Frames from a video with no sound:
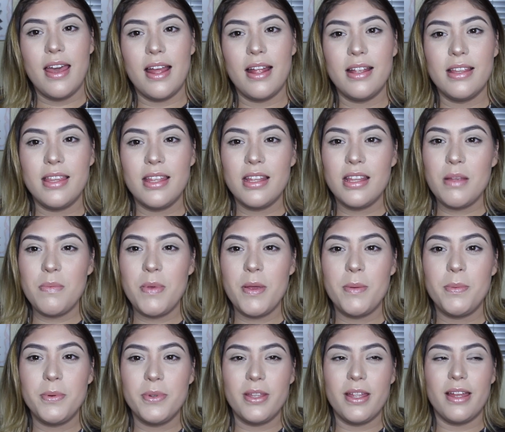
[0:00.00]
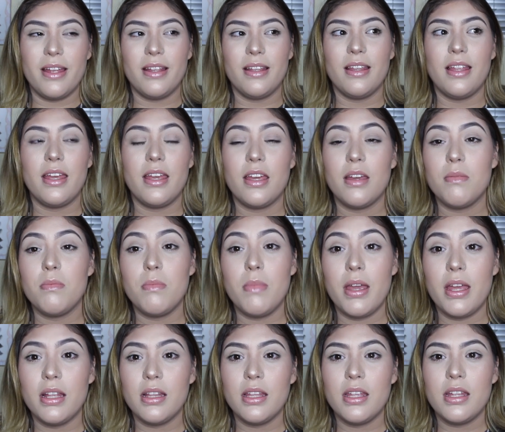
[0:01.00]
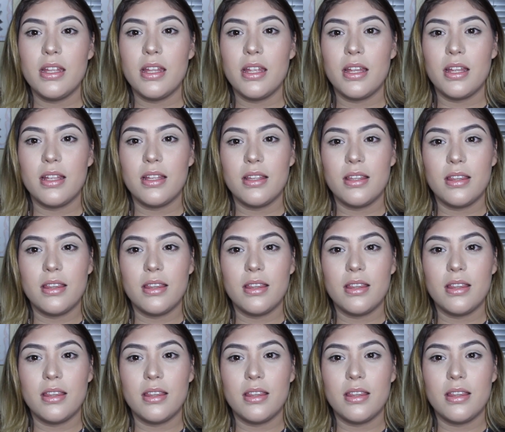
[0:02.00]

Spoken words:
And I think the people that, like, mainly, like,